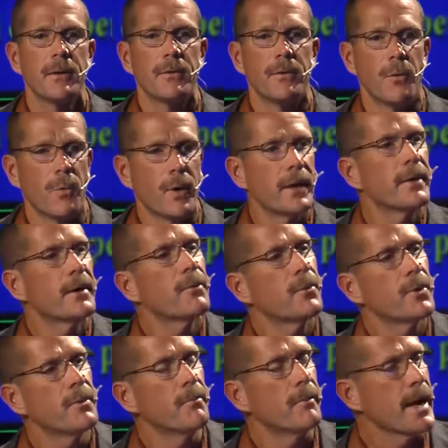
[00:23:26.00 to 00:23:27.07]
The way that
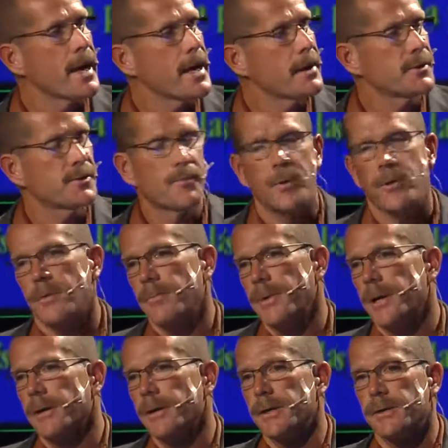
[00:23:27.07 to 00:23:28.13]
we manage
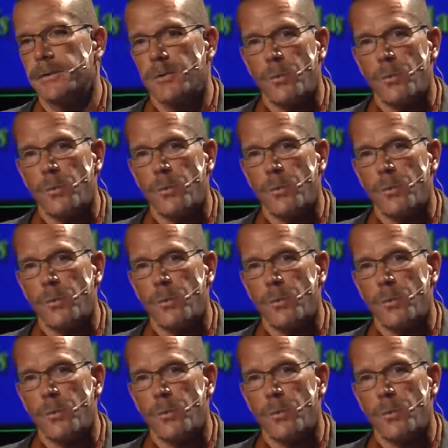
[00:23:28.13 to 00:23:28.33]
palmary and